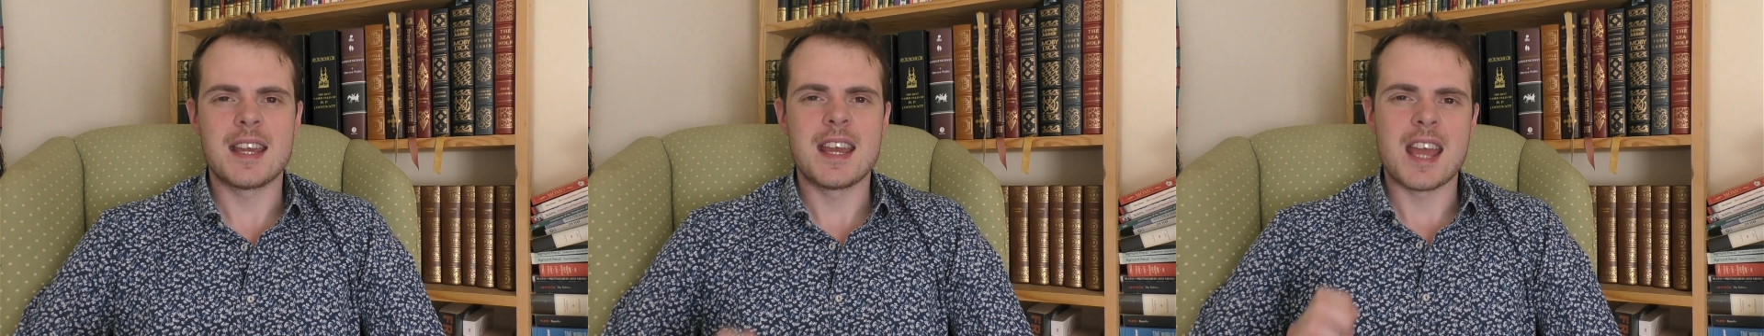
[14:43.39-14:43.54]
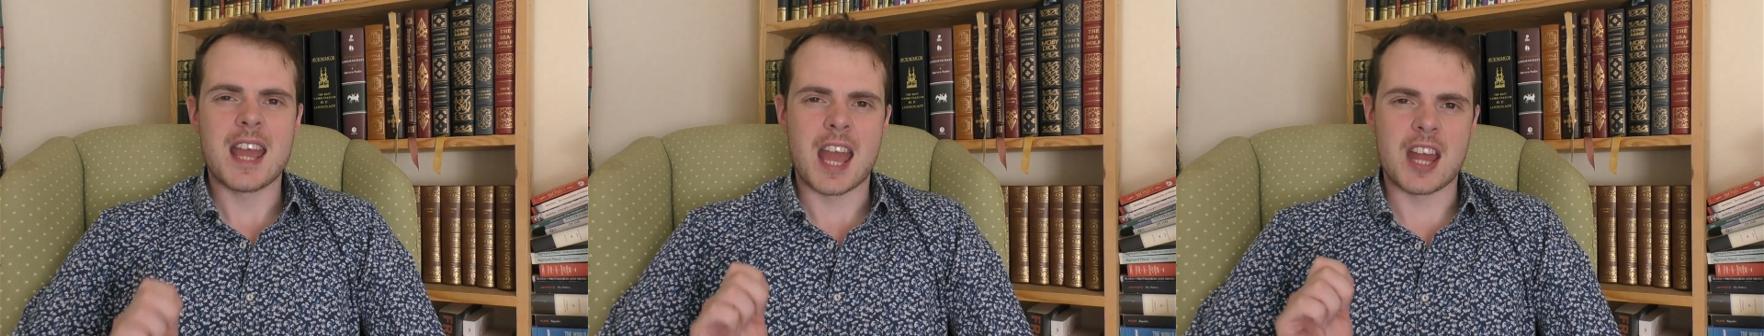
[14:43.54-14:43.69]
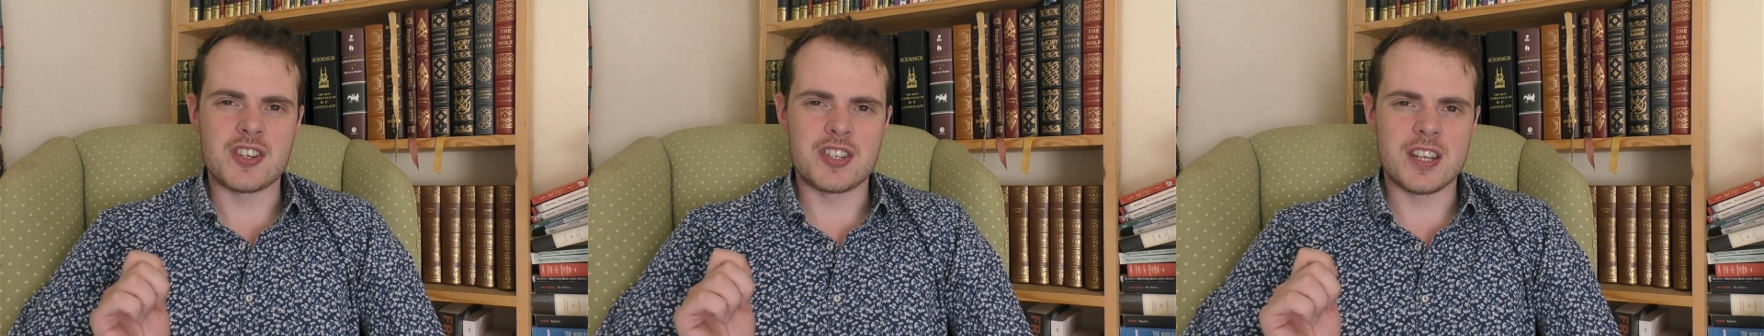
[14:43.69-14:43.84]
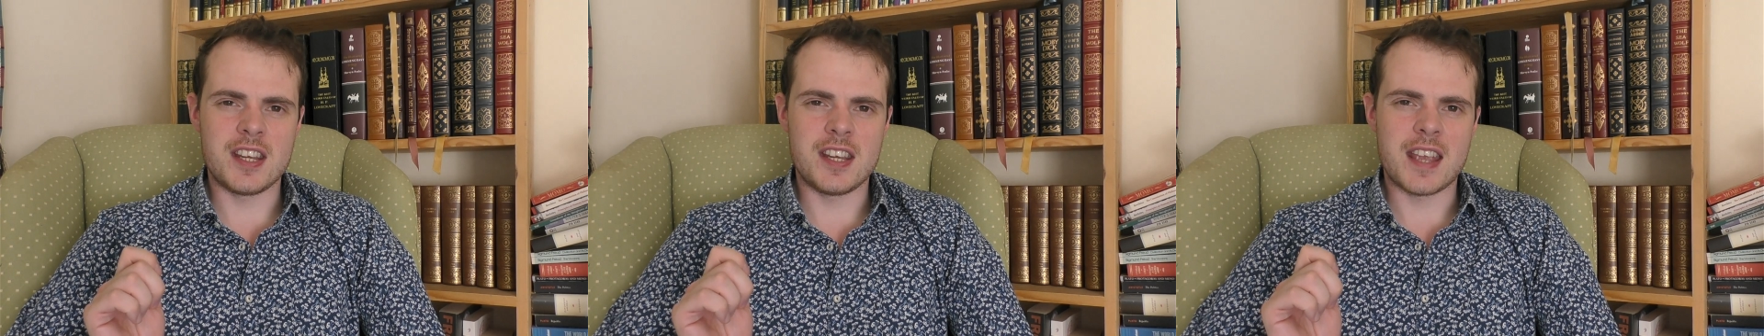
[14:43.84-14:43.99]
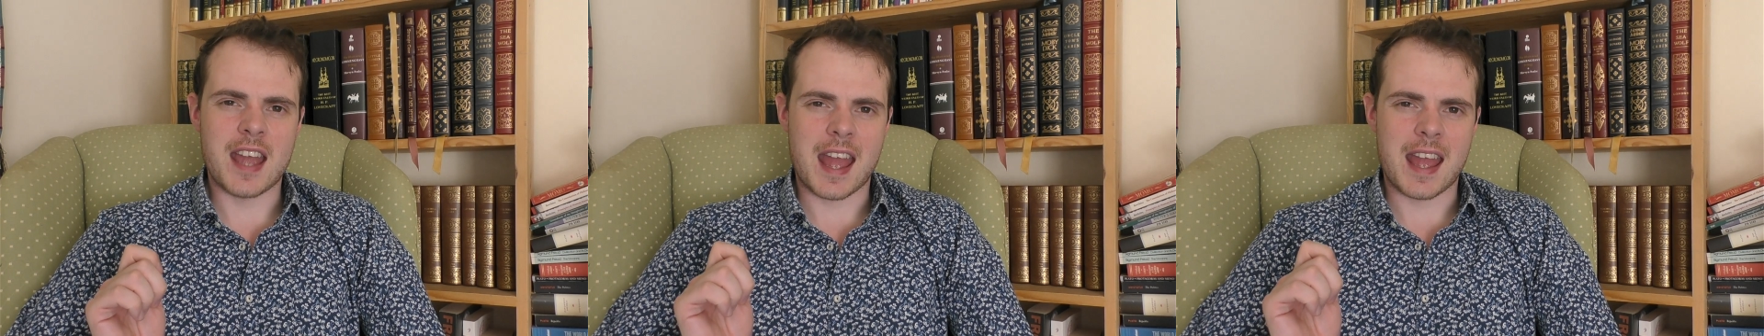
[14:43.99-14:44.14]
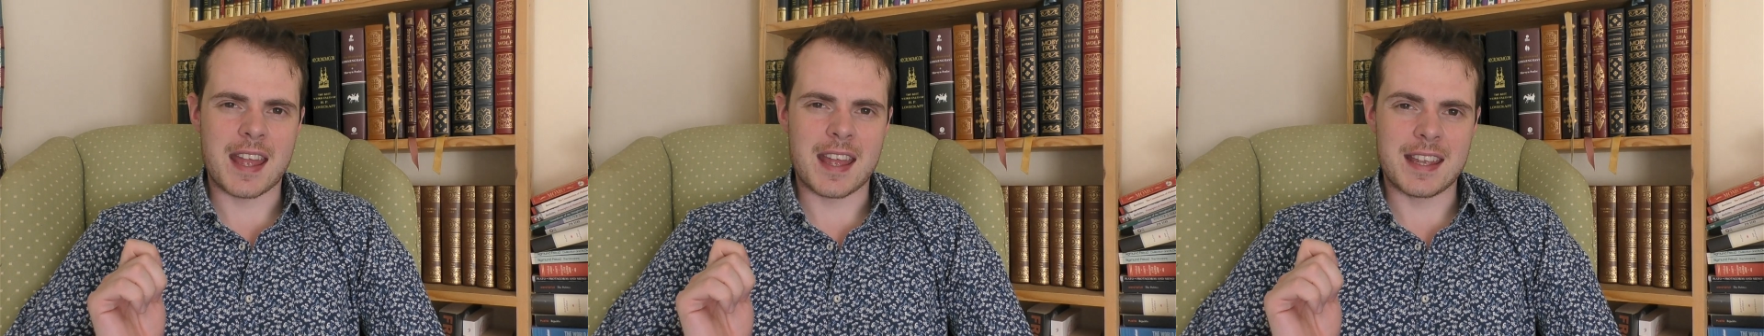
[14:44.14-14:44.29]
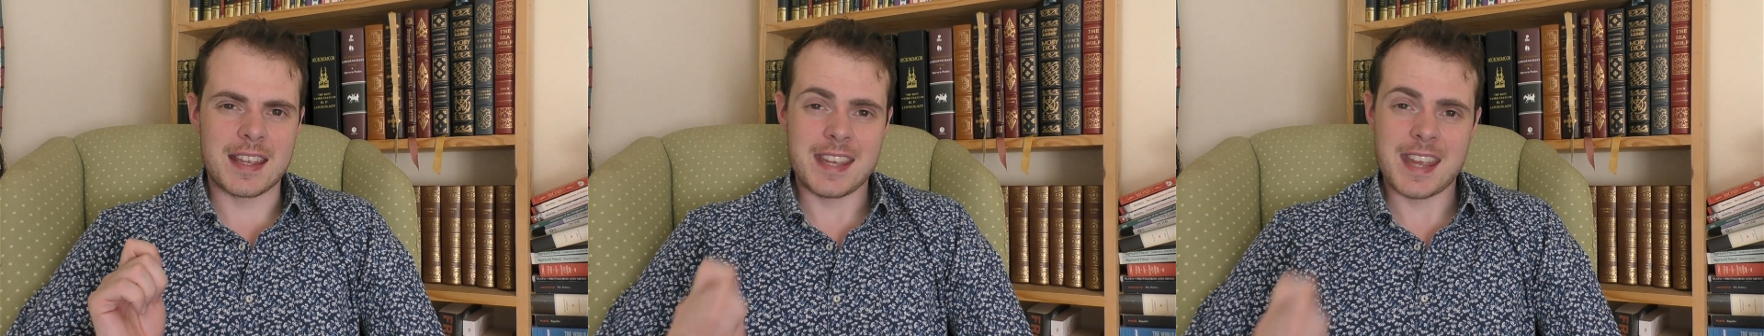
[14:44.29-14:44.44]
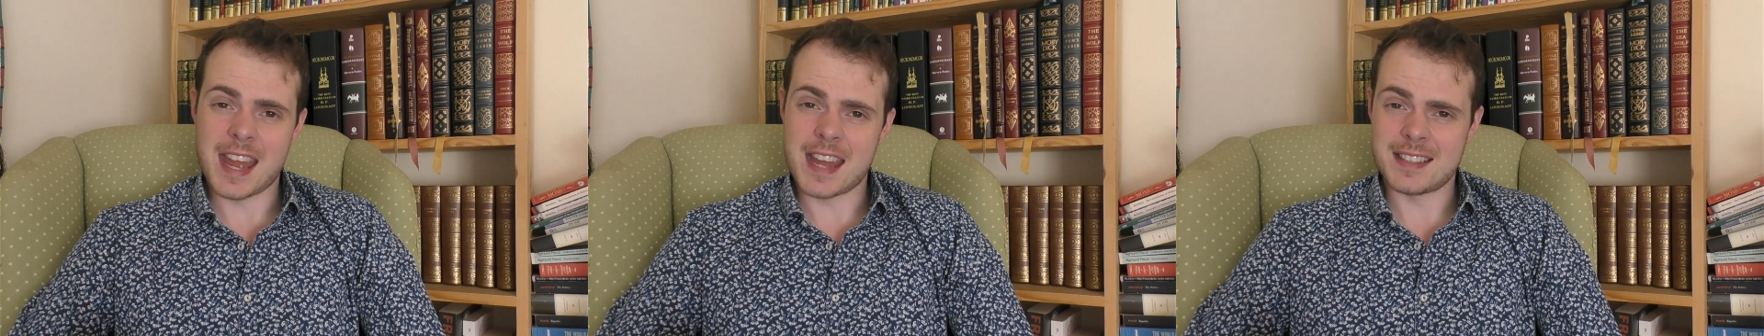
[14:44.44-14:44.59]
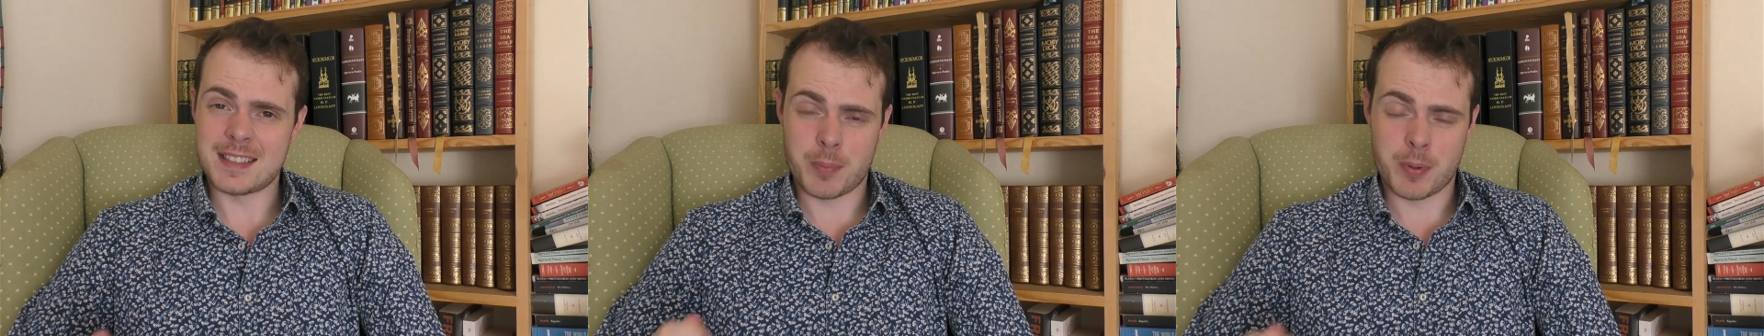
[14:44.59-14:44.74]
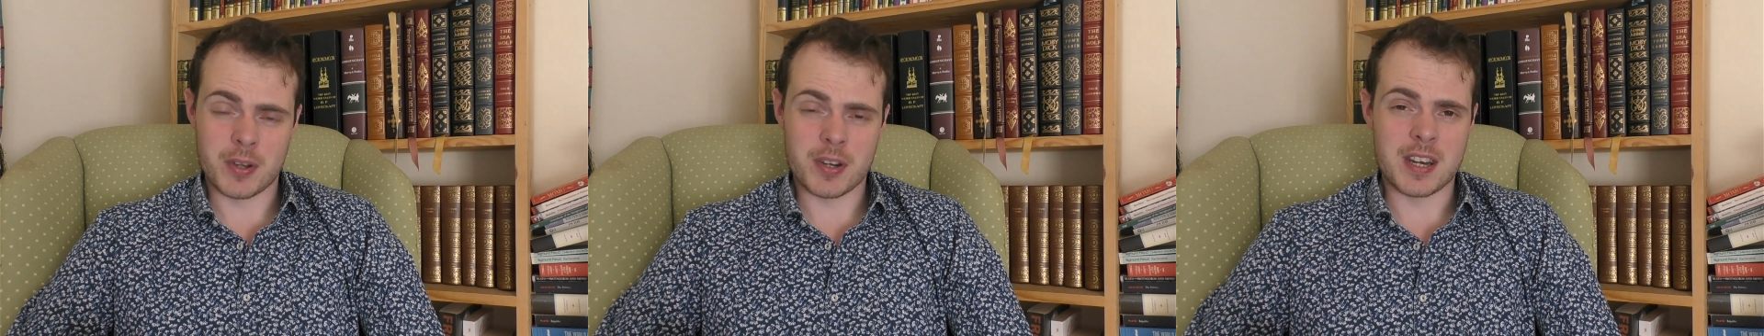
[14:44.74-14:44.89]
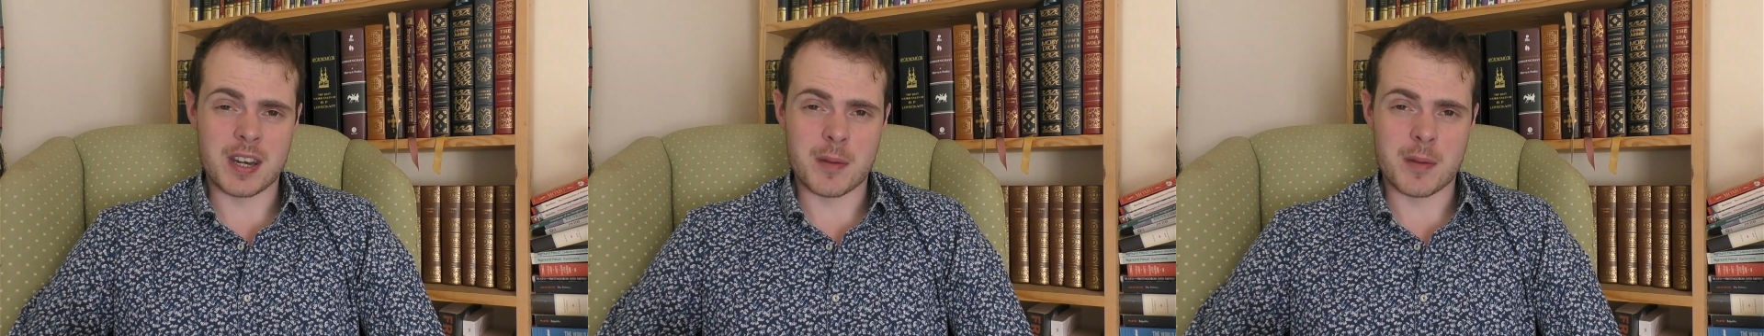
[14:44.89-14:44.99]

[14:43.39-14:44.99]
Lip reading: and she gets put in a